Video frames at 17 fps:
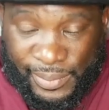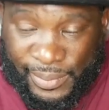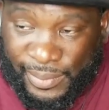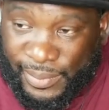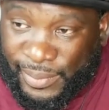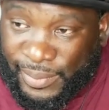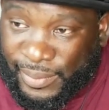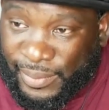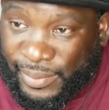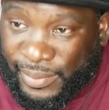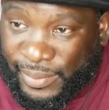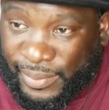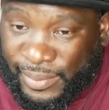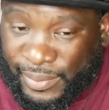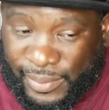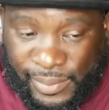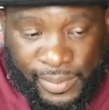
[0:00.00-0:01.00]
Should I
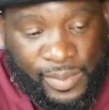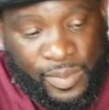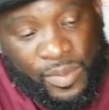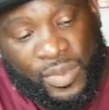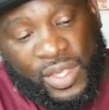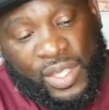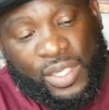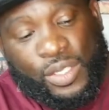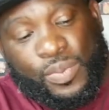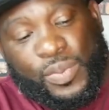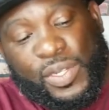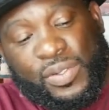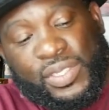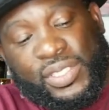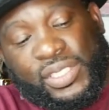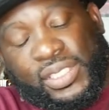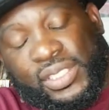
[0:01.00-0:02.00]
stop?
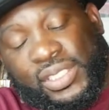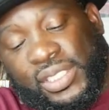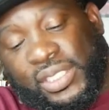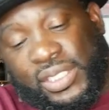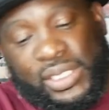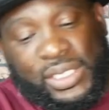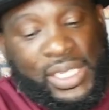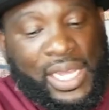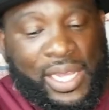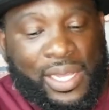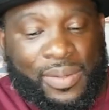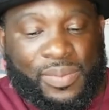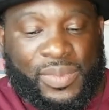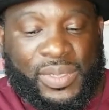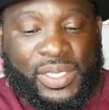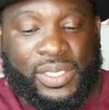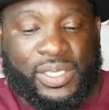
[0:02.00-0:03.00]
Spirit, should she stop
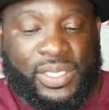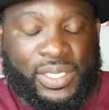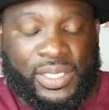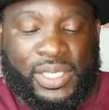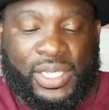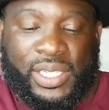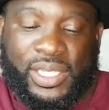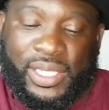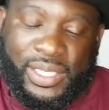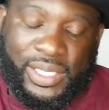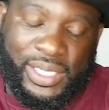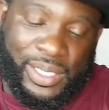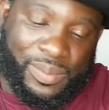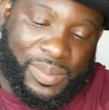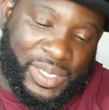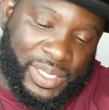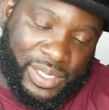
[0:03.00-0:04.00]

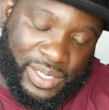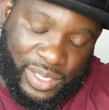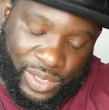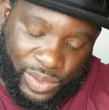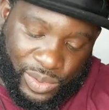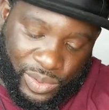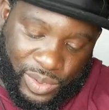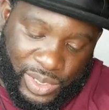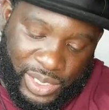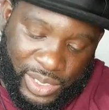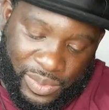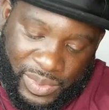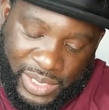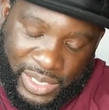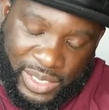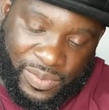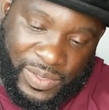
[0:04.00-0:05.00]
attempting to deal
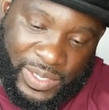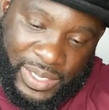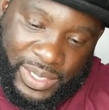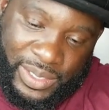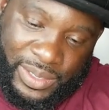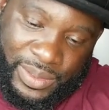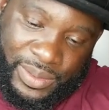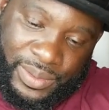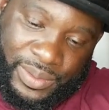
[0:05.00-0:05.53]
with this fella?